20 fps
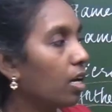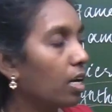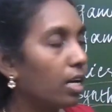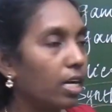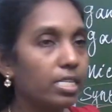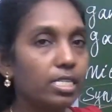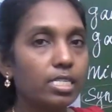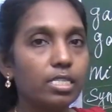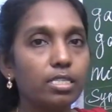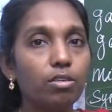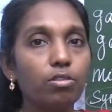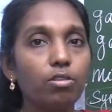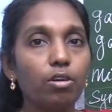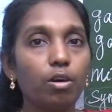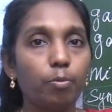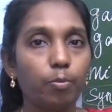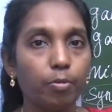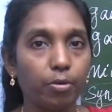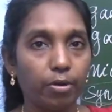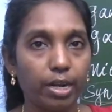conserved or
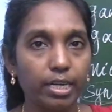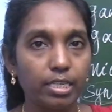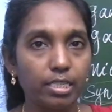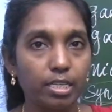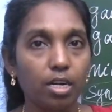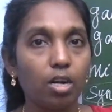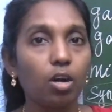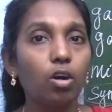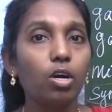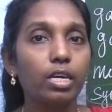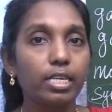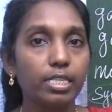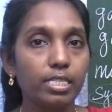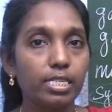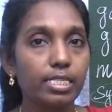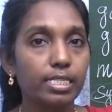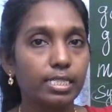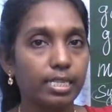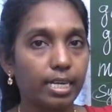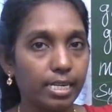protected, or
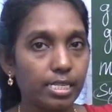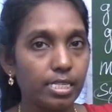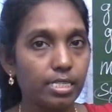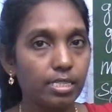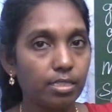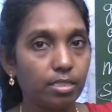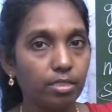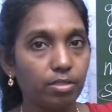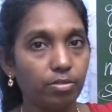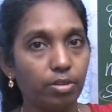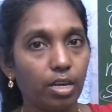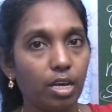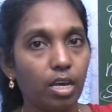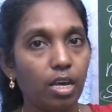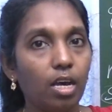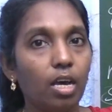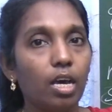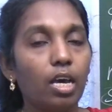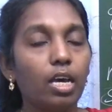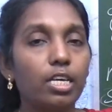it's conserved,
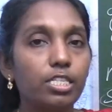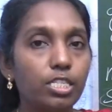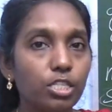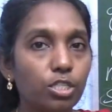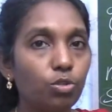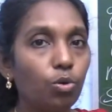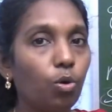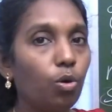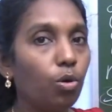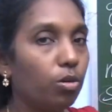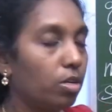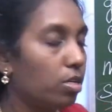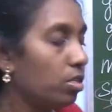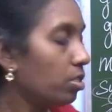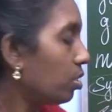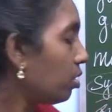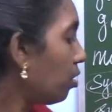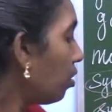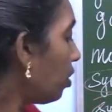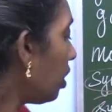it's stored.
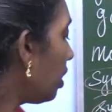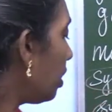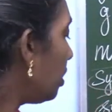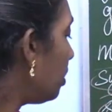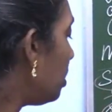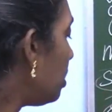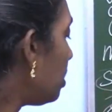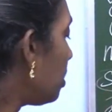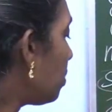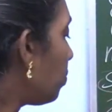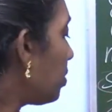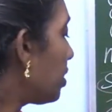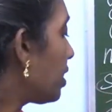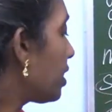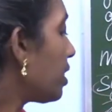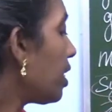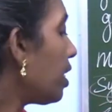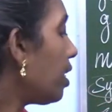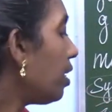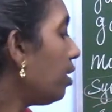So this
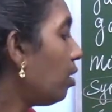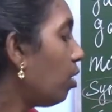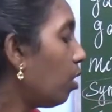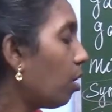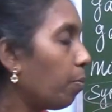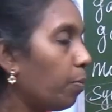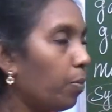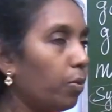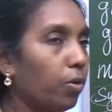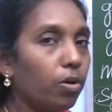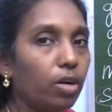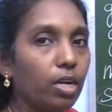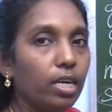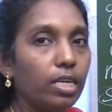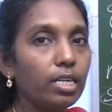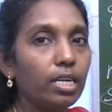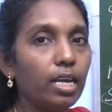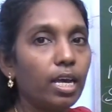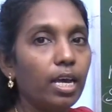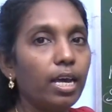seed or
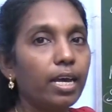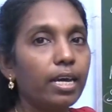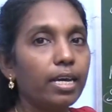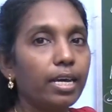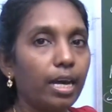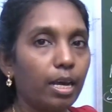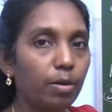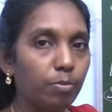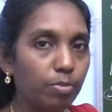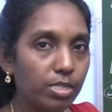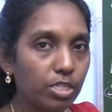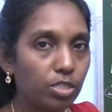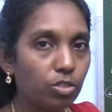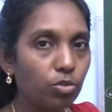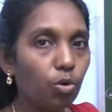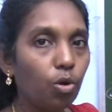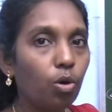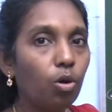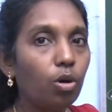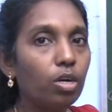pollen can be
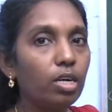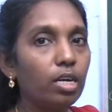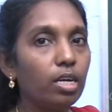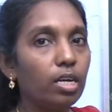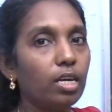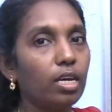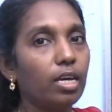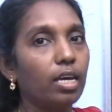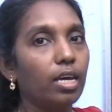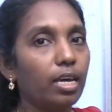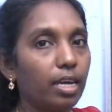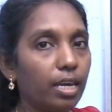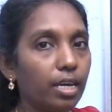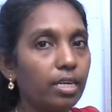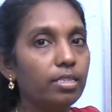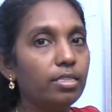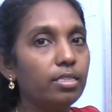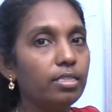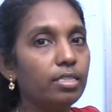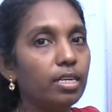stored
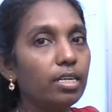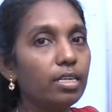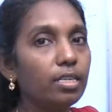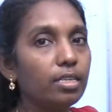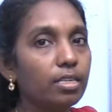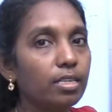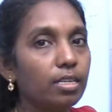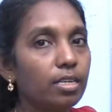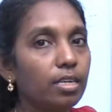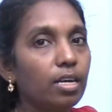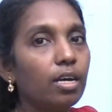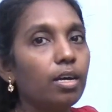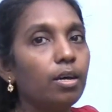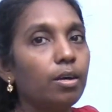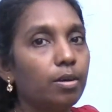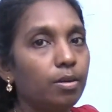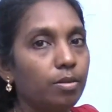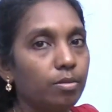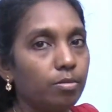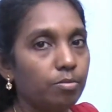in the
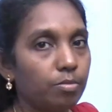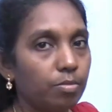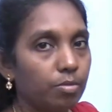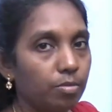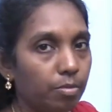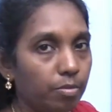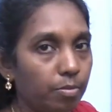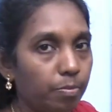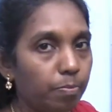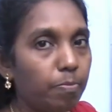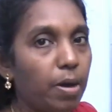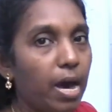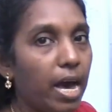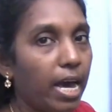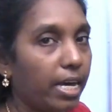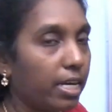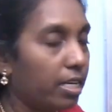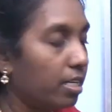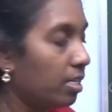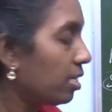
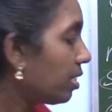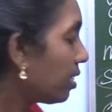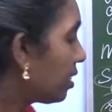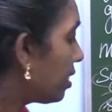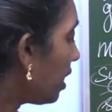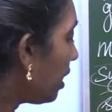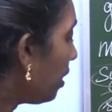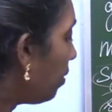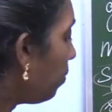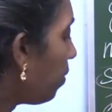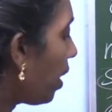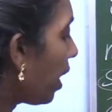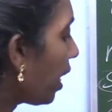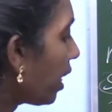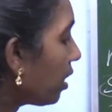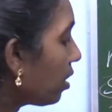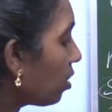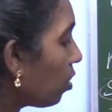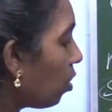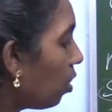bank, seed
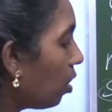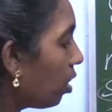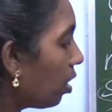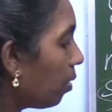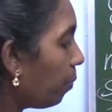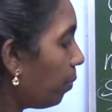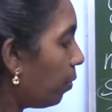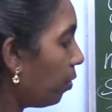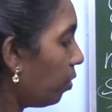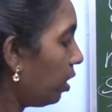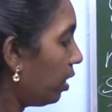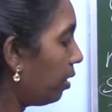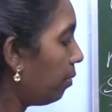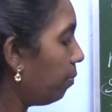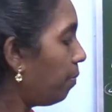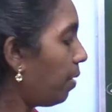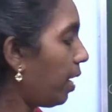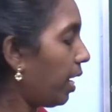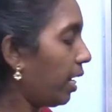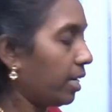bank or pollen
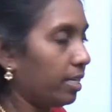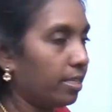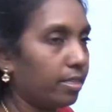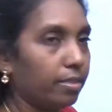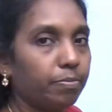bank.